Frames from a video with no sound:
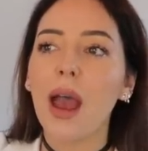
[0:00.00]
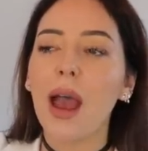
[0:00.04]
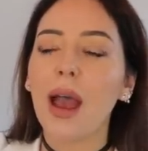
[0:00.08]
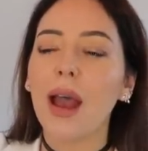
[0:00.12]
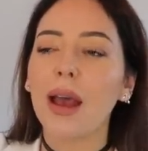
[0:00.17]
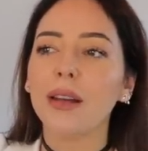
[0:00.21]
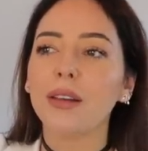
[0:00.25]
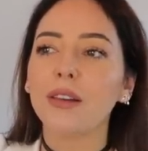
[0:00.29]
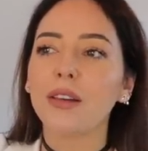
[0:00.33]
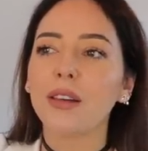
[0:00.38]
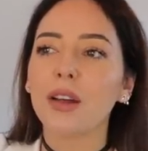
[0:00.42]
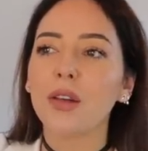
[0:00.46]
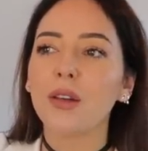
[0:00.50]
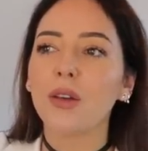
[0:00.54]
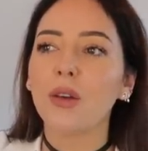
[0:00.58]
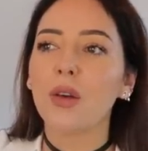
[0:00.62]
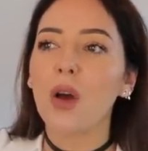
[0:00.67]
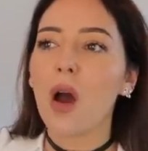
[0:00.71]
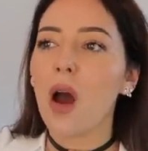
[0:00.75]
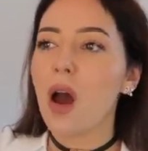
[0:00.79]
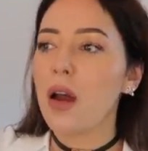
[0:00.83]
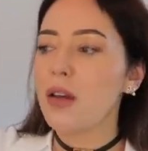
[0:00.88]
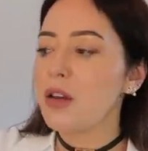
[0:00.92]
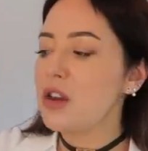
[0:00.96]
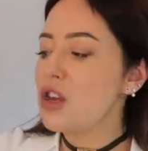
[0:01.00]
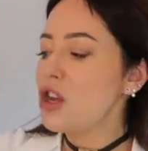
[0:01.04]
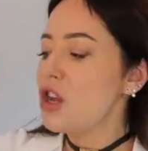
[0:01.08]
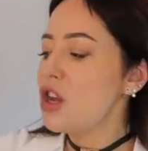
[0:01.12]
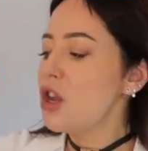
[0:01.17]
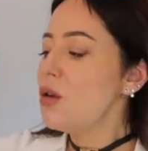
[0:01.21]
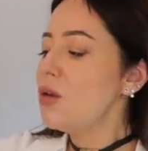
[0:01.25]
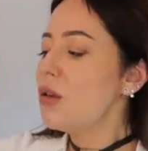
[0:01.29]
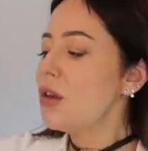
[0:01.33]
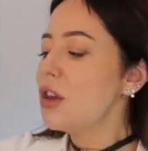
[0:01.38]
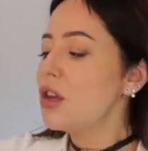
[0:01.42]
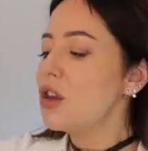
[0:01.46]
And I
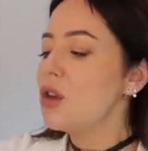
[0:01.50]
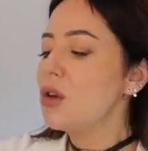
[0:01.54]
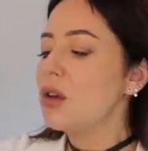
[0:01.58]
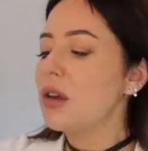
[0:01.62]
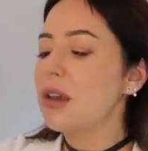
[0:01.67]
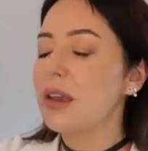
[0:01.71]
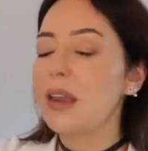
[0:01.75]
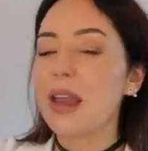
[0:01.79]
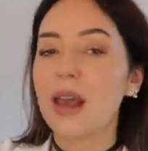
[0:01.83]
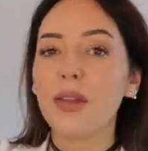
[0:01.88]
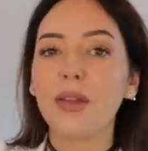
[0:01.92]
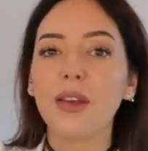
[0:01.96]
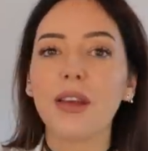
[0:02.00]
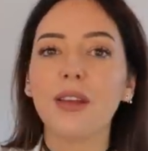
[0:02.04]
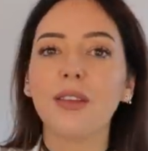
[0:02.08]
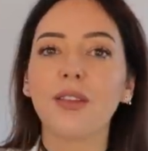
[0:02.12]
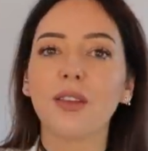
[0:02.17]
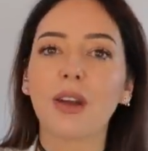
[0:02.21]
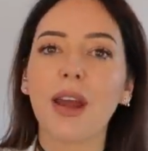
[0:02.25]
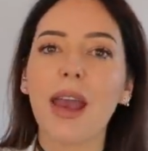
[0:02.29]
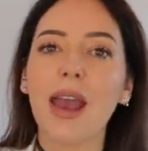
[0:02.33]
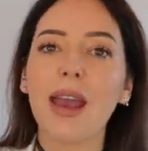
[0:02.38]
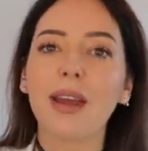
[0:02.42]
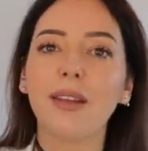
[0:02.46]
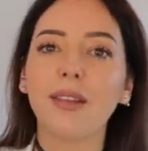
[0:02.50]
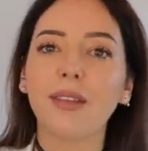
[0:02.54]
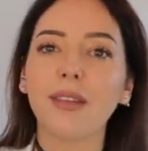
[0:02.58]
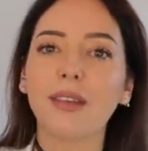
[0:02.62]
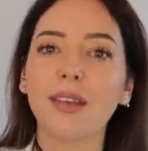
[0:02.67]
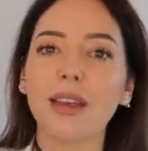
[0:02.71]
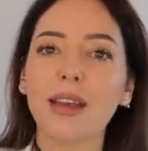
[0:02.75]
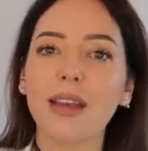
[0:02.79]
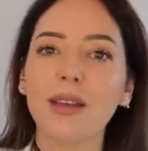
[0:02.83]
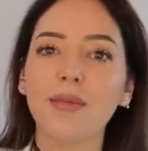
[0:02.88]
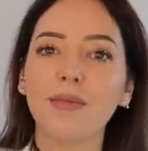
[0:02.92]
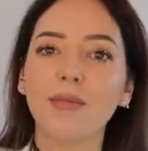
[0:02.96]
knew that you could get these on
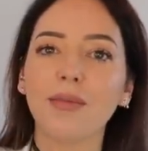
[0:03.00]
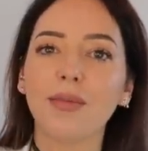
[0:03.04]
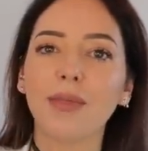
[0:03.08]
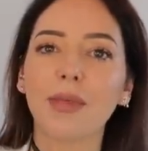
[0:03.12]
Etsy,